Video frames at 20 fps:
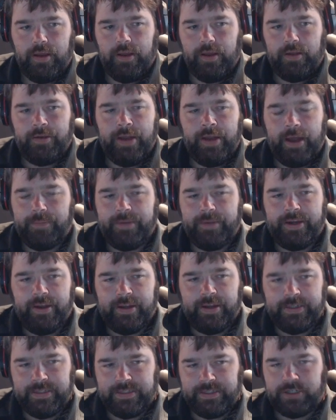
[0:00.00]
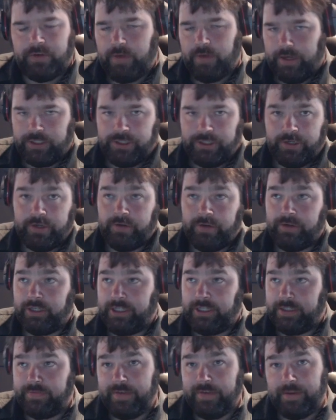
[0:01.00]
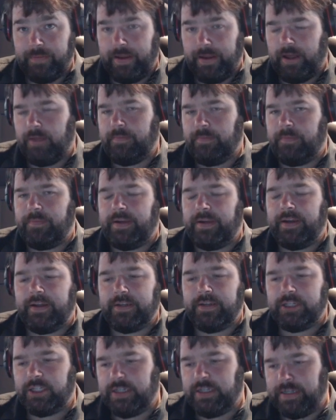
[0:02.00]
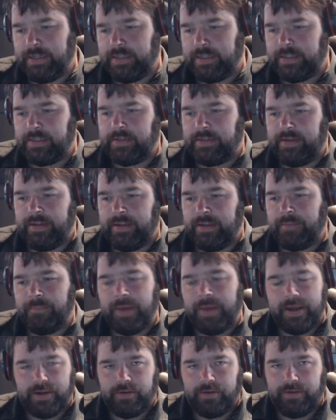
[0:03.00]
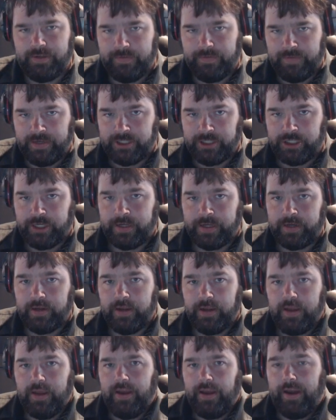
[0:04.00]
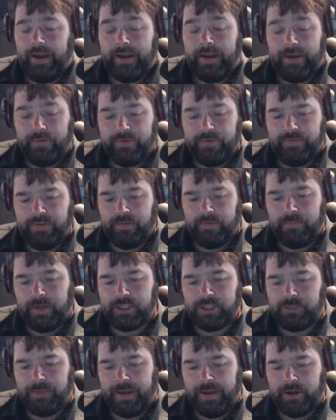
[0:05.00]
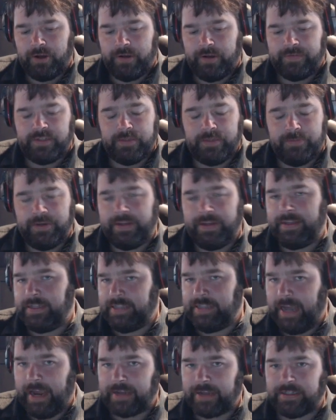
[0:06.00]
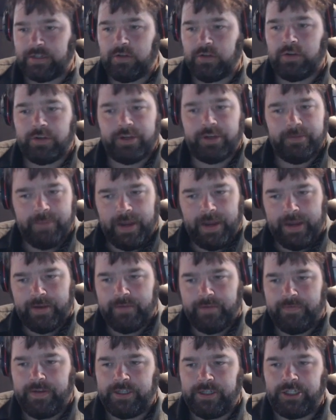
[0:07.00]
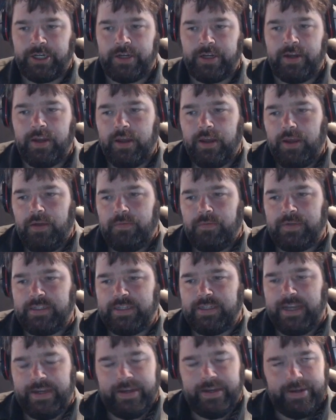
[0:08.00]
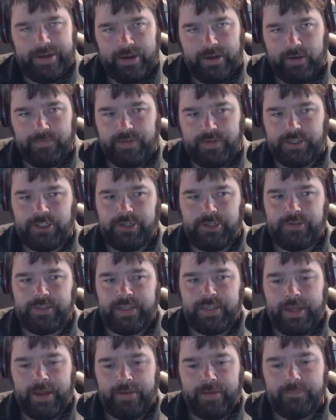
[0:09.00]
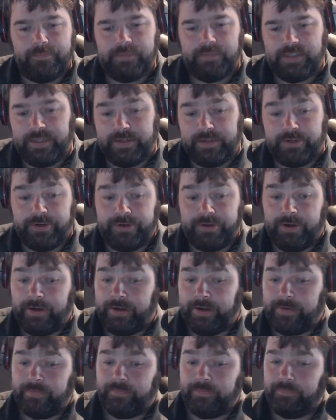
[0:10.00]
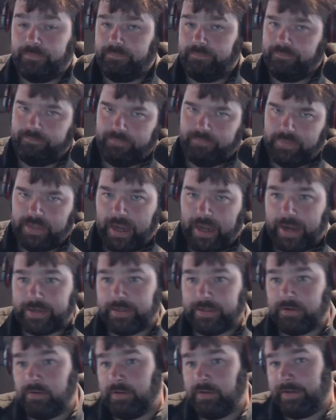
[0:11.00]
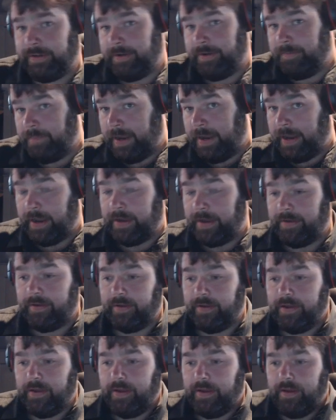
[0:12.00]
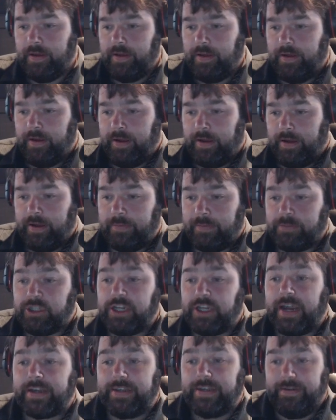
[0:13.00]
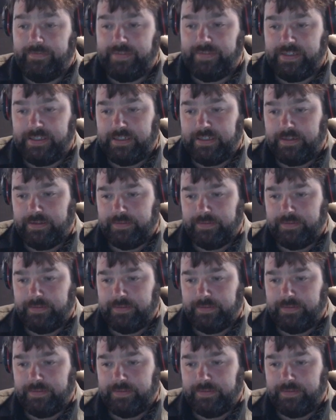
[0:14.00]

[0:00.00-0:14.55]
not because it's Crusher or she's female, but because she's in the medical division. And I would feel much better if someone in the tactical or command division was taking care of issues that centered on tactical and command uh, objectives.